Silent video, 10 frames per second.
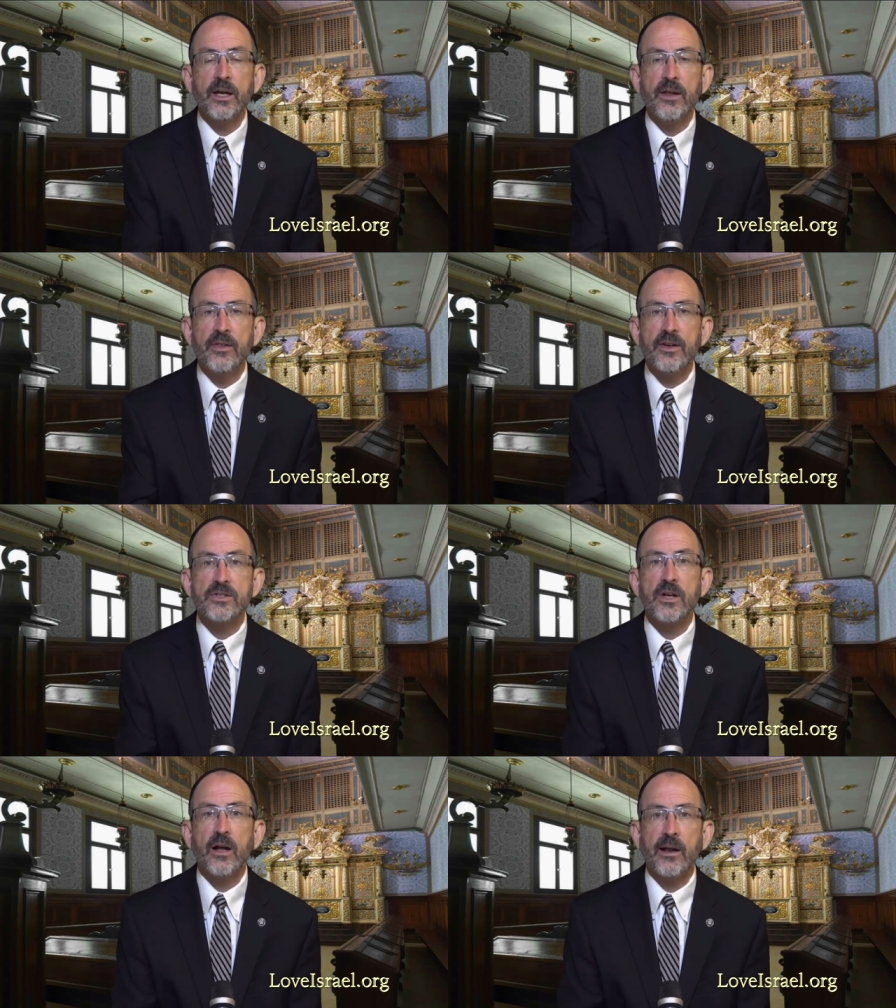in
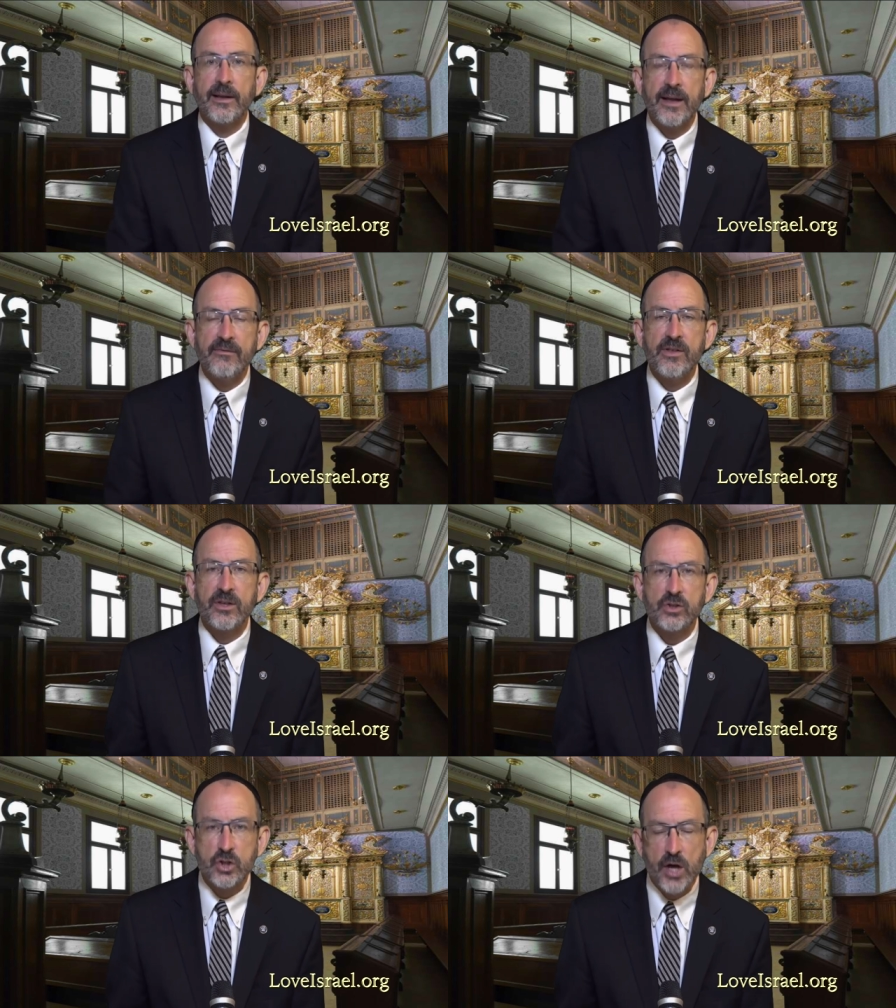this
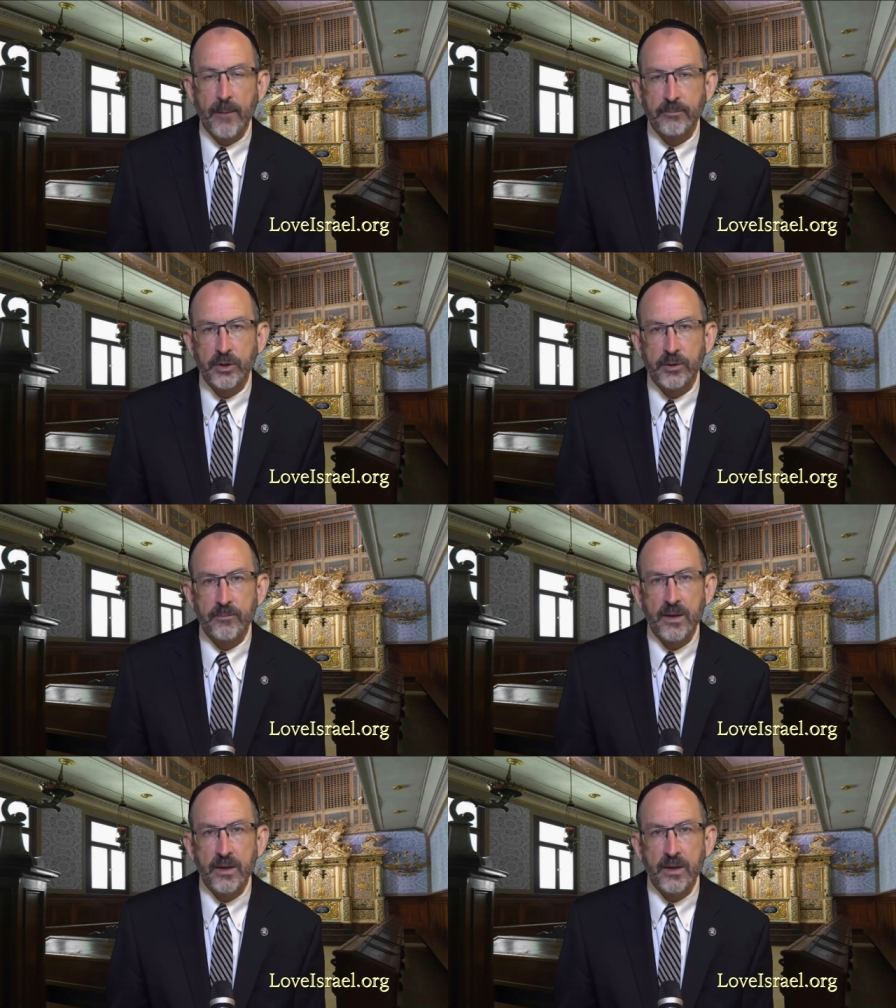11th chapter.